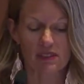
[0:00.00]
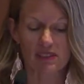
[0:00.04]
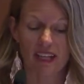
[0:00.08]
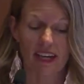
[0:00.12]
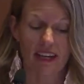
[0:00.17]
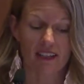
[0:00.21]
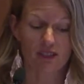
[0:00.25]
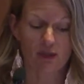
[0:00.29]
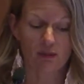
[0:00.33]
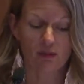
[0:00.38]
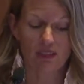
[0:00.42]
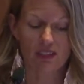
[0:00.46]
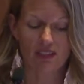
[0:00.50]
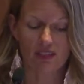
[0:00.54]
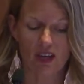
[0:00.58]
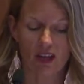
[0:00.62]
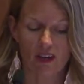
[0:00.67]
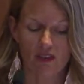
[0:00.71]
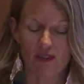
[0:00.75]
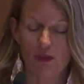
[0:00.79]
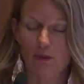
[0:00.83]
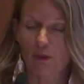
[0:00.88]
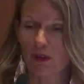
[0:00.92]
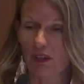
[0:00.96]
As a
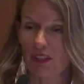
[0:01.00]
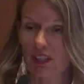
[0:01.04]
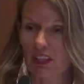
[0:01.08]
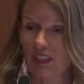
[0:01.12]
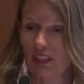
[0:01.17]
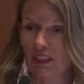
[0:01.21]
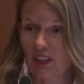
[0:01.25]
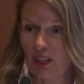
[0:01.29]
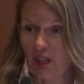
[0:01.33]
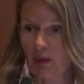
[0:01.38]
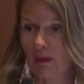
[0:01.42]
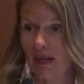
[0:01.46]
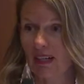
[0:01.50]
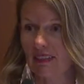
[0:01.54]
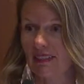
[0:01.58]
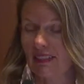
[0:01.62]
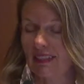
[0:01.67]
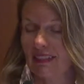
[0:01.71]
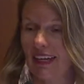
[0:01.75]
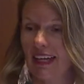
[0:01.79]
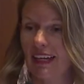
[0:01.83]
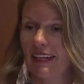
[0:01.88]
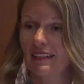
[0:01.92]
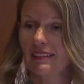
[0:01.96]
result, the work you'll hear about
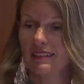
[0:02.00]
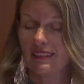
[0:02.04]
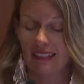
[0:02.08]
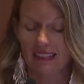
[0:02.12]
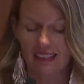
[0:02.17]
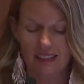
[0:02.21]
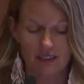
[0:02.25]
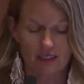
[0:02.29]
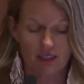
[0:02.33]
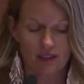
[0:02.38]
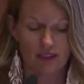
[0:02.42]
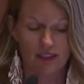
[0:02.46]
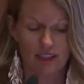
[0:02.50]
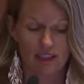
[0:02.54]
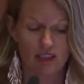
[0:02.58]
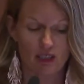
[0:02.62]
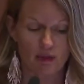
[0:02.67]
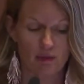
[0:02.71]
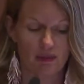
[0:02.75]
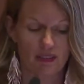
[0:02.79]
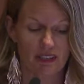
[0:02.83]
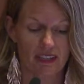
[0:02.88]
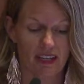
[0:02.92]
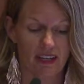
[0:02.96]
today is
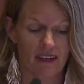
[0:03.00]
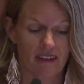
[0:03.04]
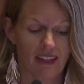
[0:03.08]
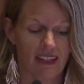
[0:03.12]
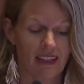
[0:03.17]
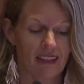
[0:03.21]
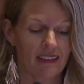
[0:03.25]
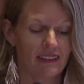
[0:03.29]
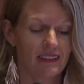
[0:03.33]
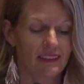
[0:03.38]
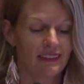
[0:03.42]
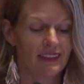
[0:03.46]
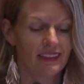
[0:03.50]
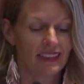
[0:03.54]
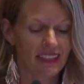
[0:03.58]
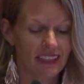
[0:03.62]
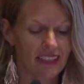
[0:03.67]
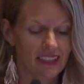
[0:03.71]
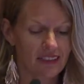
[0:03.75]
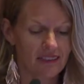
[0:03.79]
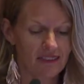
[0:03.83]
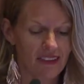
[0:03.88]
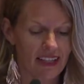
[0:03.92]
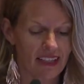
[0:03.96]
interdisciplinary,
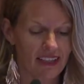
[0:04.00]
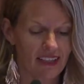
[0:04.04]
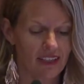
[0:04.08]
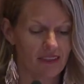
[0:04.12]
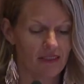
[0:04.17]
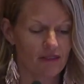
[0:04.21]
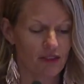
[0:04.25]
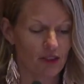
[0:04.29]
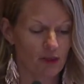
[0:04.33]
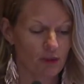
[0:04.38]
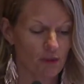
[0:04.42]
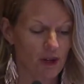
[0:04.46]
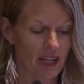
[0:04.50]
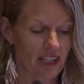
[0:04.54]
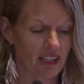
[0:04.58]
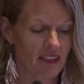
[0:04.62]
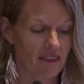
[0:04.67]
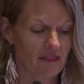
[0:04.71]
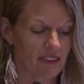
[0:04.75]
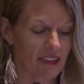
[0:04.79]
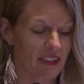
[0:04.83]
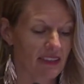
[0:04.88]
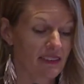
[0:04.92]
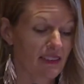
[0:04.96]
innovative,
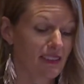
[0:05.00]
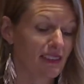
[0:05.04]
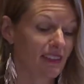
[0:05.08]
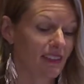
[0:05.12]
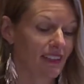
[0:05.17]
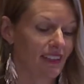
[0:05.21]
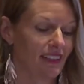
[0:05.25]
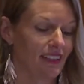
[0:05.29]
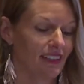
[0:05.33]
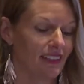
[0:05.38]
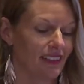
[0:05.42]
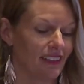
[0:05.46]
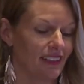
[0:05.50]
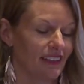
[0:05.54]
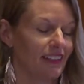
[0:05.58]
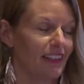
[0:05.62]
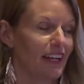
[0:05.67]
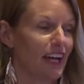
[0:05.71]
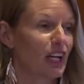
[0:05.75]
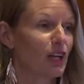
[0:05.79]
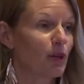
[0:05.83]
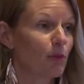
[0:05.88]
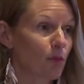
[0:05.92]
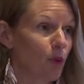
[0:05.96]
relevant,
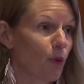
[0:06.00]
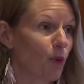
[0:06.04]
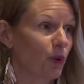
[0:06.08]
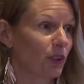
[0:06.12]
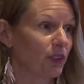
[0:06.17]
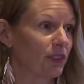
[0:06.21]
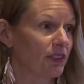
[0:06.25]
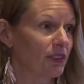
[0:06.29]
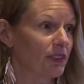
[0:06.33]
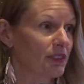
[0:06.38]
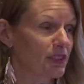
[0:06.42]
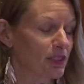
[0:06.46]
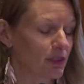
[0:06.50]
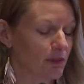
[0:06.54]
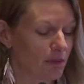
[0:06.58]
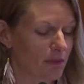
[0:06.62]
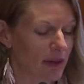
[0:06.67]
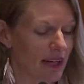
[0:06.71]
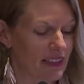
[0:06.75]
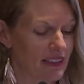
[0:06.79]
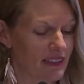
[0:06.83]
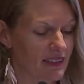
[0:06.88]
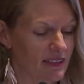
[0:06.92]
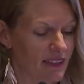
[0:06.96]
and important
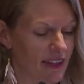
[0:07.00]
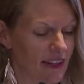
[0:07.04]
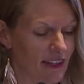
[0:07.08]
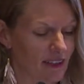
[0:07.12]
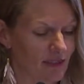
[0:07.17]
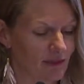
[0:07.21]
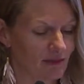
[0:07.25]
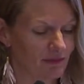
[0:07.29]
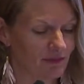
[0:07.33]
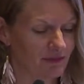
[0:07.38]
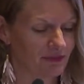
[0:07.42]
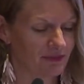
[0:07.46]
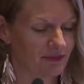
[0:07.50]
by design.